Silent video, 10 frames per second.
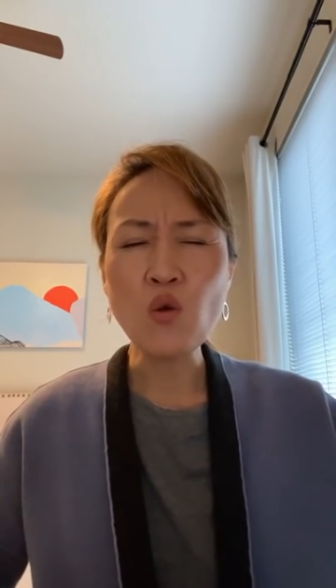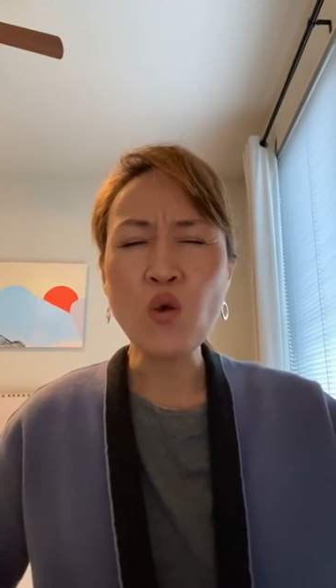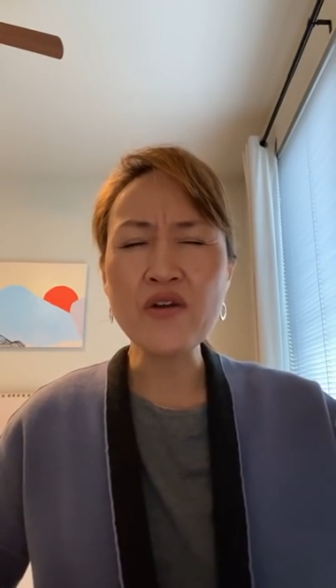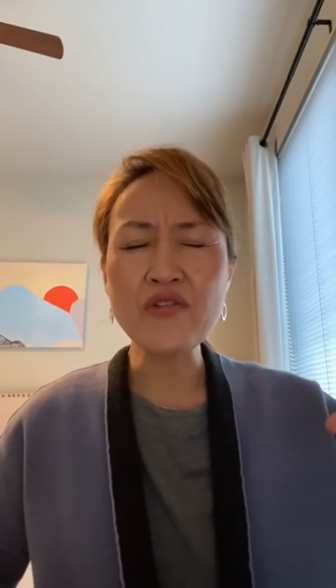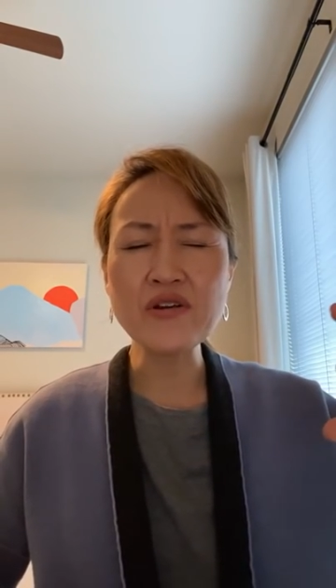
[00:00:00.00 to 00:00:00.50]

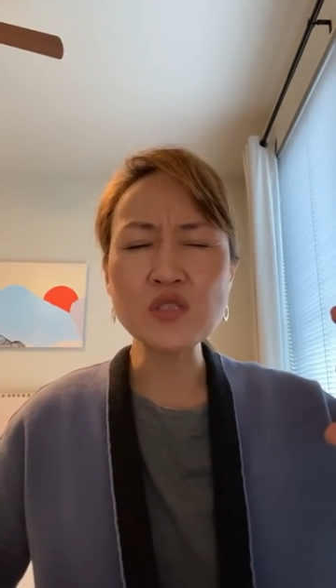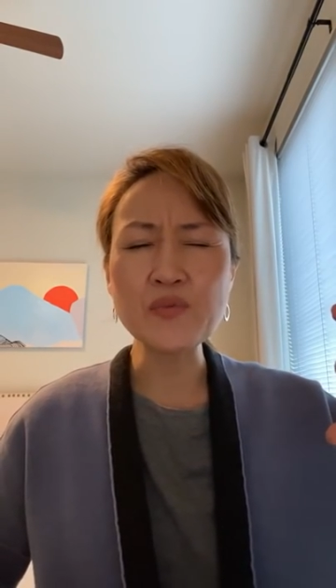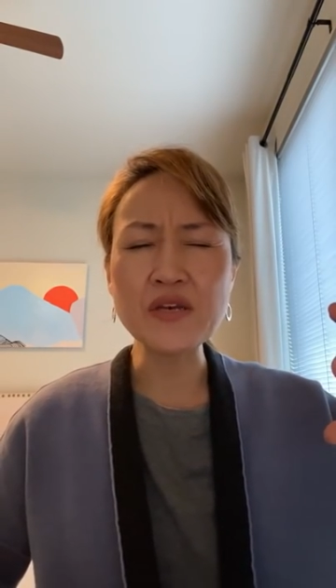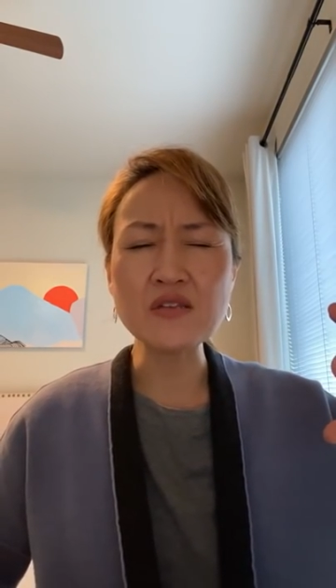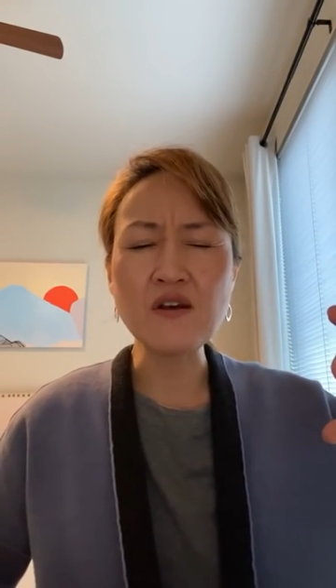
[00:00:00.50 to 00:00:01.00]
where there's
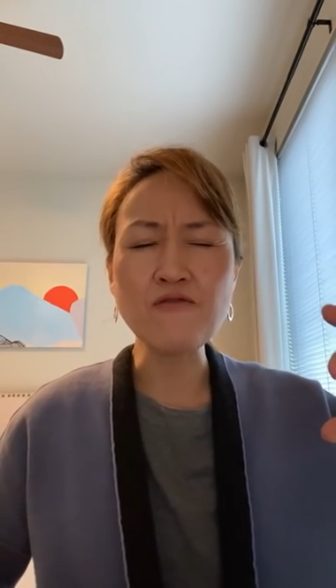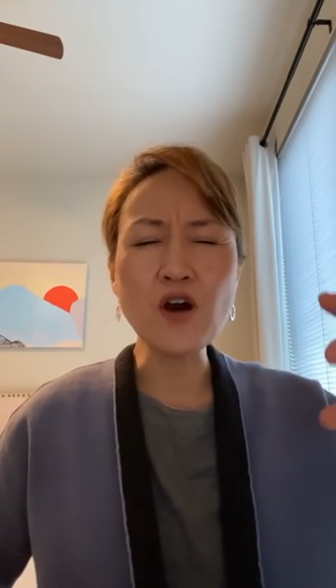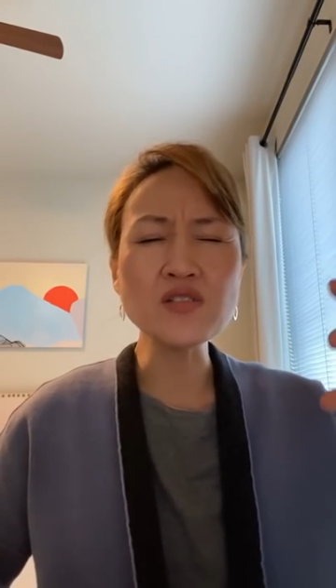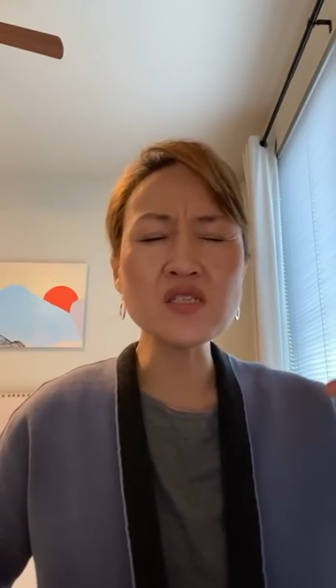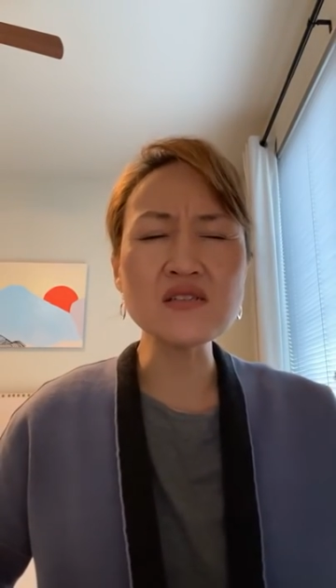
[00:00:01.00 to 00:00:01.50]
been
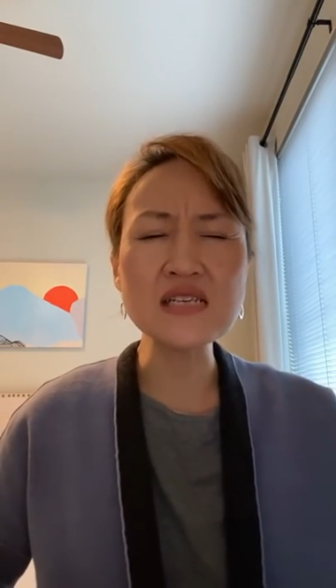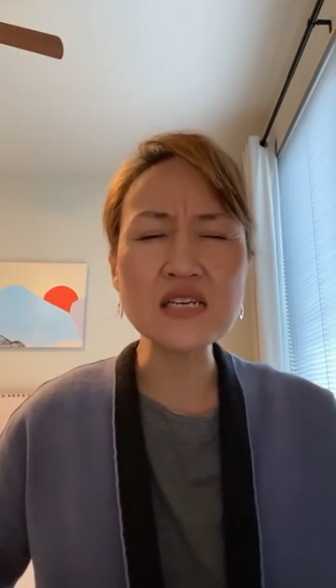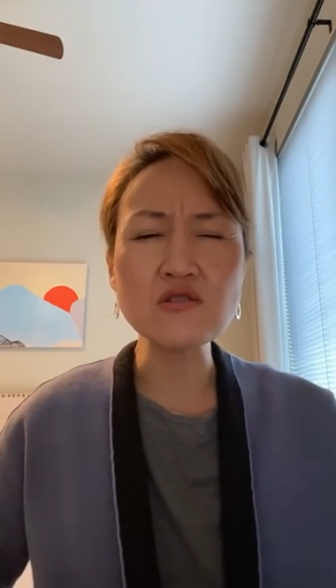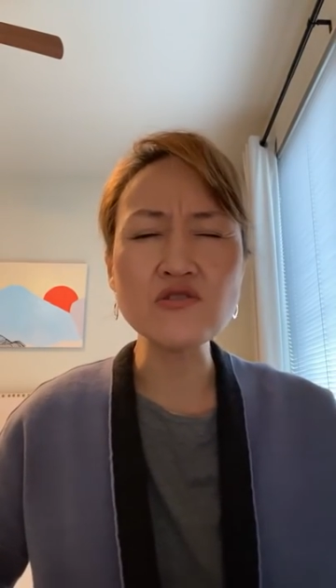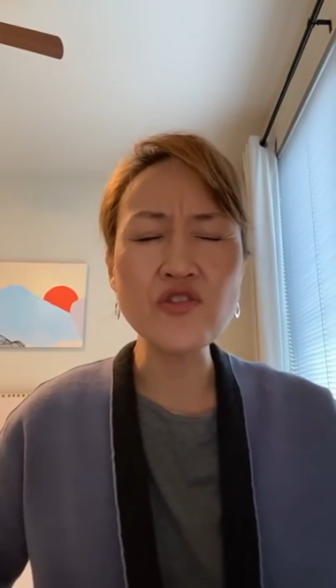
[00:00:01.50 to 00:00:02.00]
false
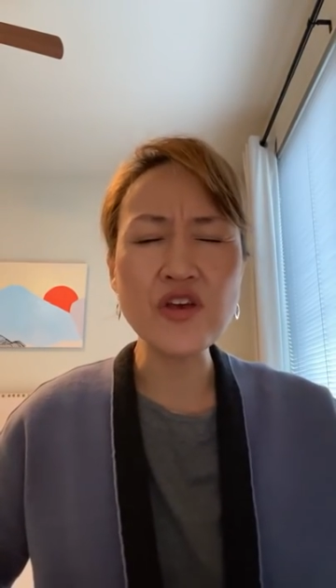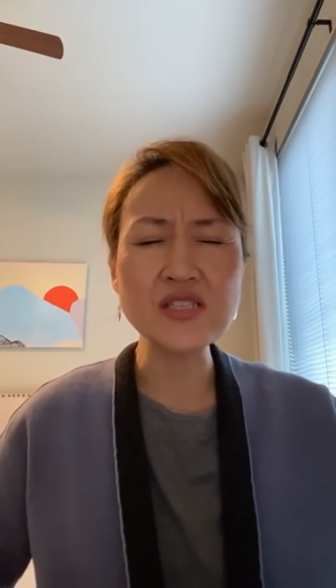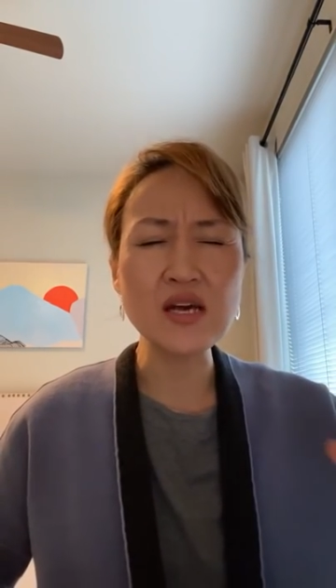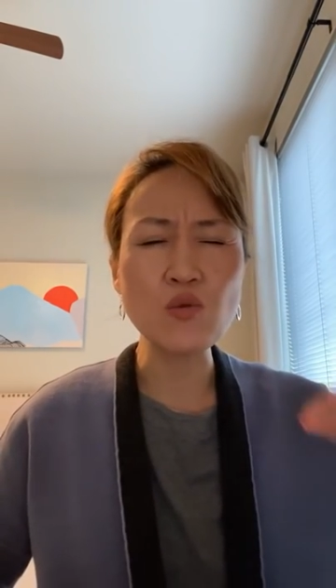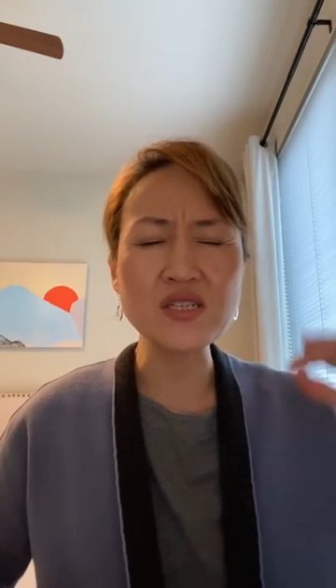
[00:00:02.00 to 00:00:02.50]
legal
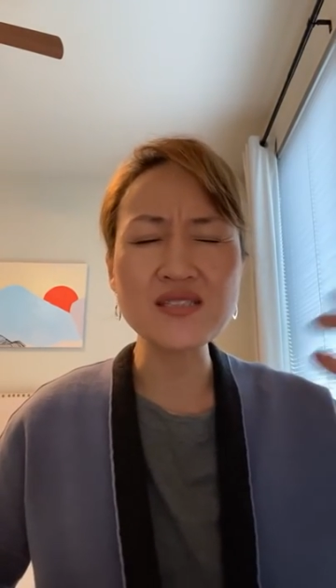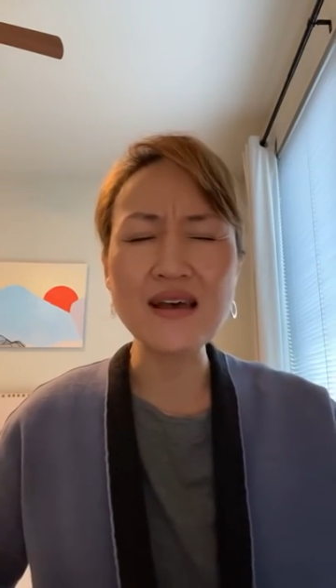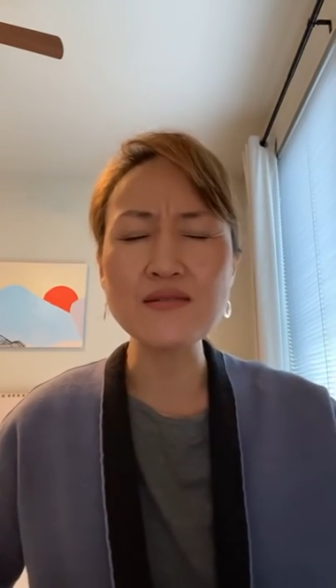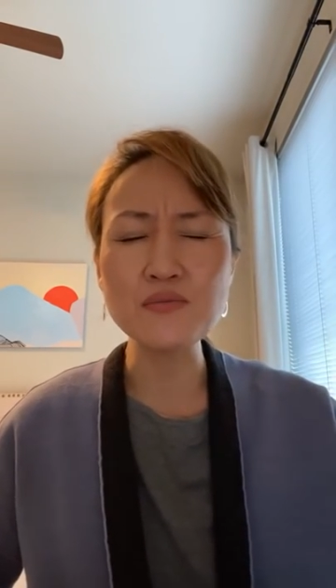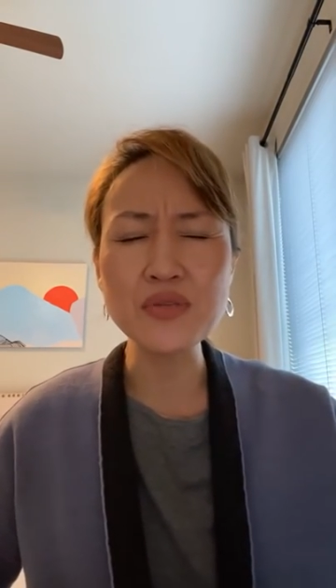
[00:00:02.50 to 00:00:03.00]
things that were
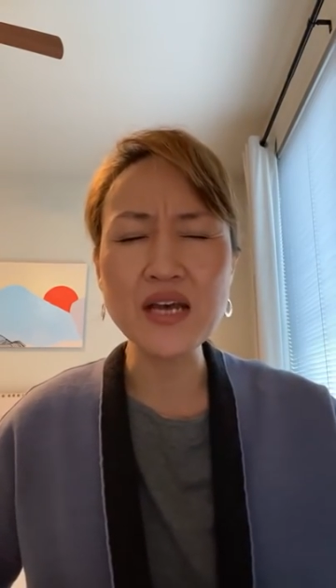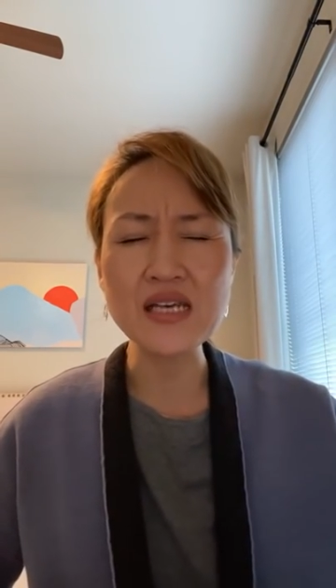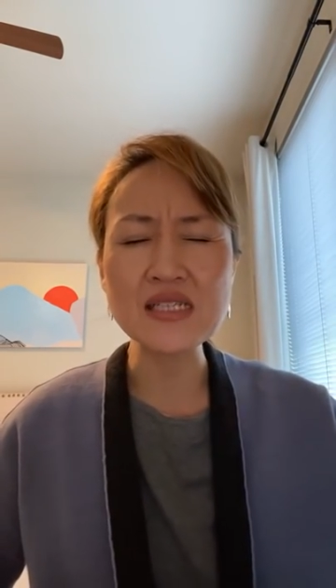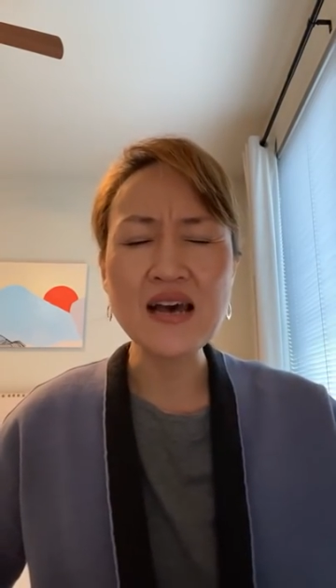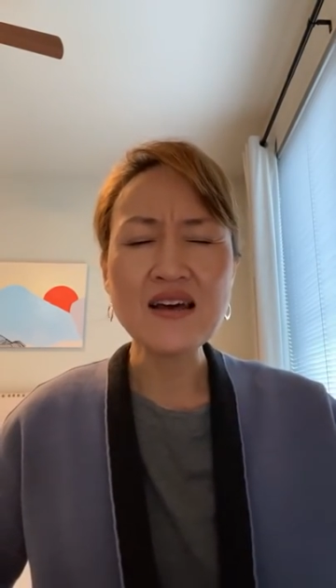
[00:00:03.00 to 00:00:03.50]
set in
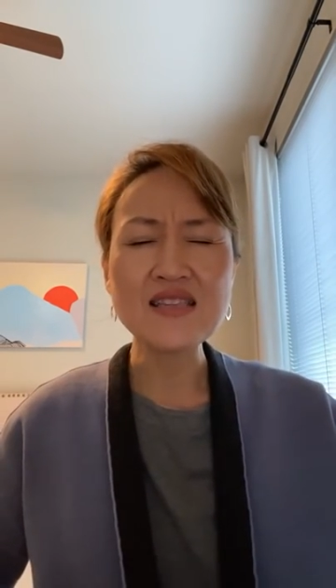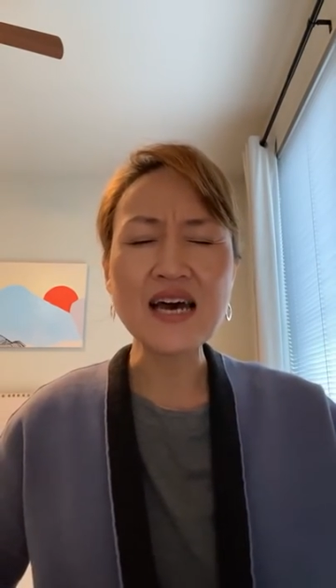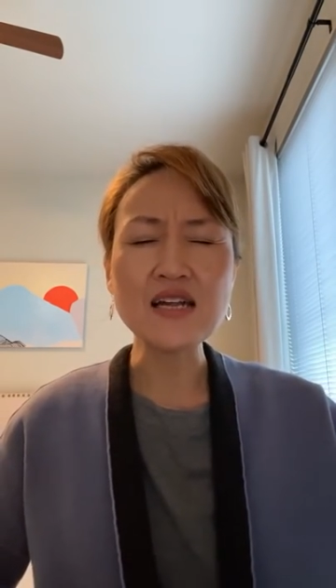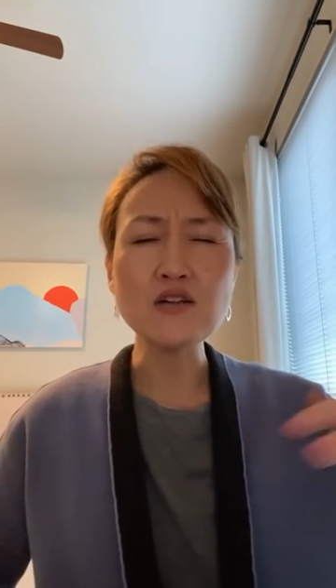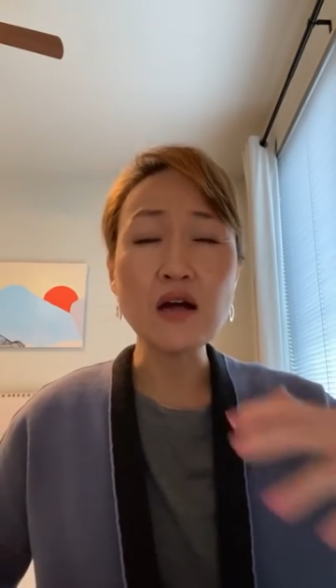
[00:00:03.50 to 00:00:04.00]
place that